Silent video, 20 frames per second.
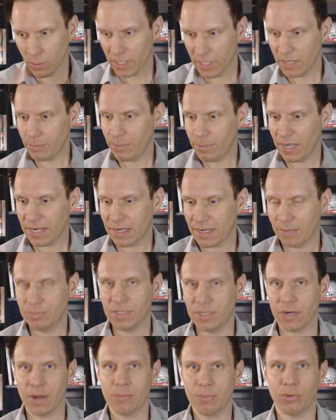We'll get it back
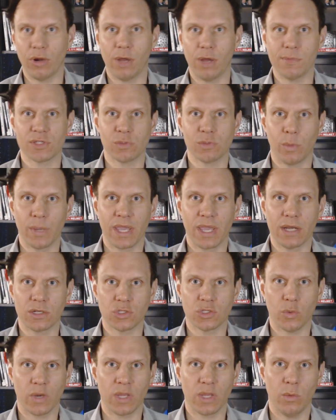up there, I promise, when we
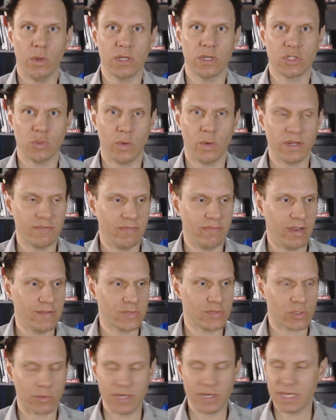had our 21 to
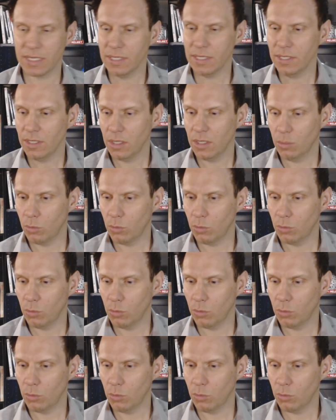25 streak.